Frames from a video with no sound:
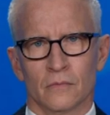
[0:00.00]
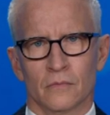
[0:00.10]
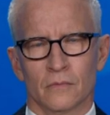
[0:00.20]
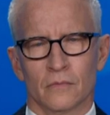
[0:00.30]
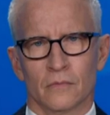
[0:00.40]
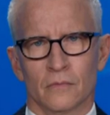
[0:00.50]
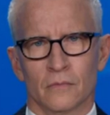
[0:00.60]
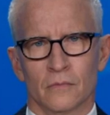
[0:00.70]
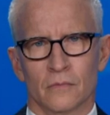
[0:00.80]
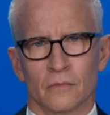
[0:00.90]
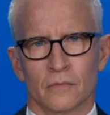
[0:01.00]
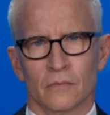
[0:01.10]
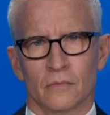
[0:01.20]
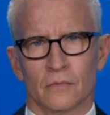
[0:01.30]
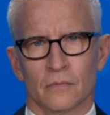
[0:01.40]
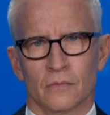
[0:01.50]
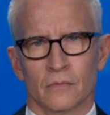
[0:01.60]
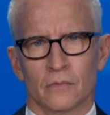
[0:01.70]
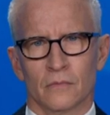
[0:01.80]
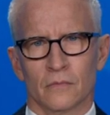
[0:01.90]

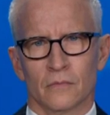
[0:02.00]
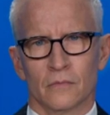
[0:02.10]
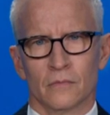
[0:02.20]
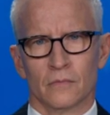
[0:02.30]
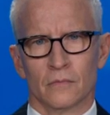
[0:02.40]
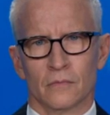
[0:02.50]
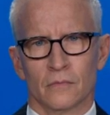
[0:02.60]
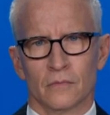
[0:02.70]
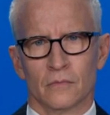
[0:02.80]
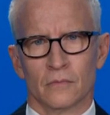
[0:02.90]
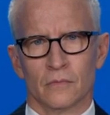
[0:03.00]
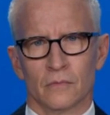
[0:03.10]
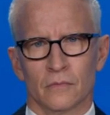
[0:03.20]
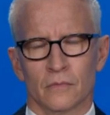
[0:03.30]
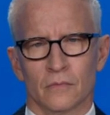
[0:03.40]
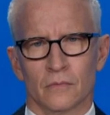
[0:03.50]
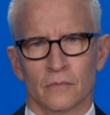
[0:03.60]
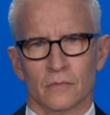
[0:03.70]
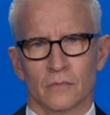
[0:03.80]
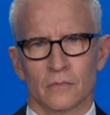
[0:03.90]

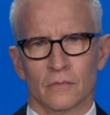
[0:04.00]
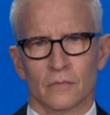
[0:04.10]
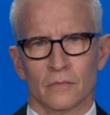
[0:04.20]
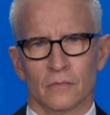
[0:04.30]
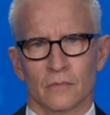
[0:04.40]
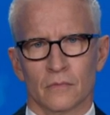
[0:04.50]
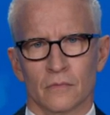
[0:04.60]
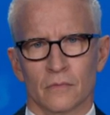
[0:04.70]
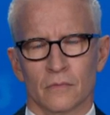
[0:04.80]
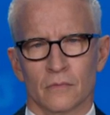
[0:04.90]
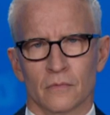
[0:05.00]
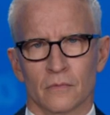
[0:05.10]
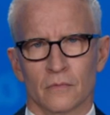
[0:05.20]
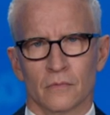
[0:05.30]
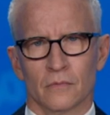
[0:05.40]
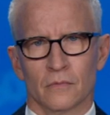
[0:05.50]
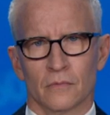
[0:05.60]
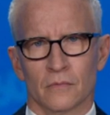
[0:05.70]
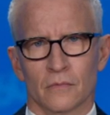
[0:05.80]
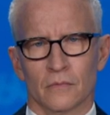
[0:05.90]

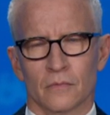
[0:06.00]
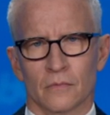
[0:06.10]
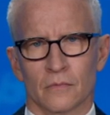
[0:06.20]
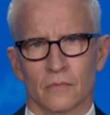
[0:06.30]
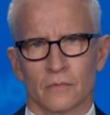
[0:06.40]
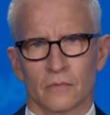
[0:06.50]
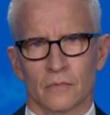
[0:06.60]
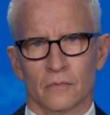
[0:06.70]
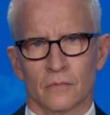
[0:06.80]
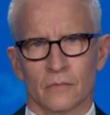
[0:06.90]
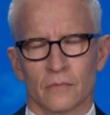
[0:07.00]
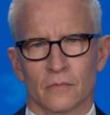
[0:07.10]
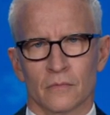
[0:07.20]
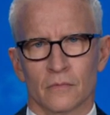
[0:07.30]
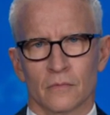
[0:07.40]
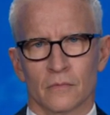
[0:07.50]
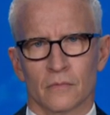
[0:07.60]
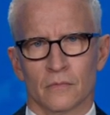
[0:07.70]
This person isn't speaking.